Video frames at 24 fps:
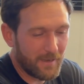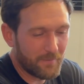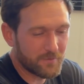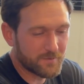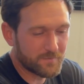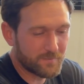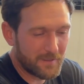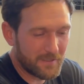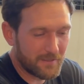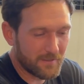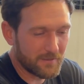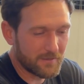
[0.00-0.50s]

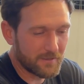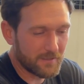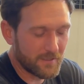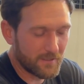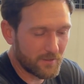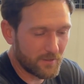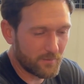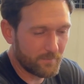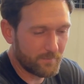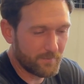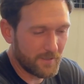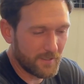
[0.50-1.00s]
was being a
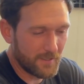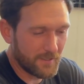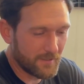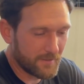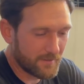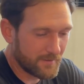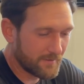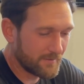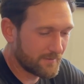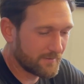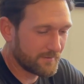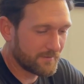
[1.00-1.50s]
little
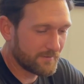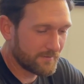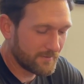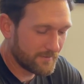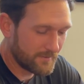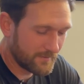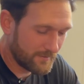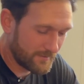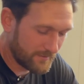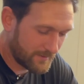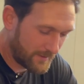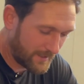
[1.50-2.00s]
bit
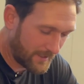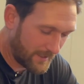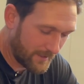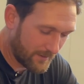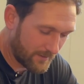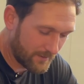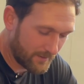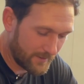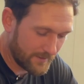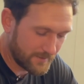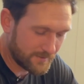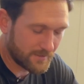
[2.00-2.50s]
careless,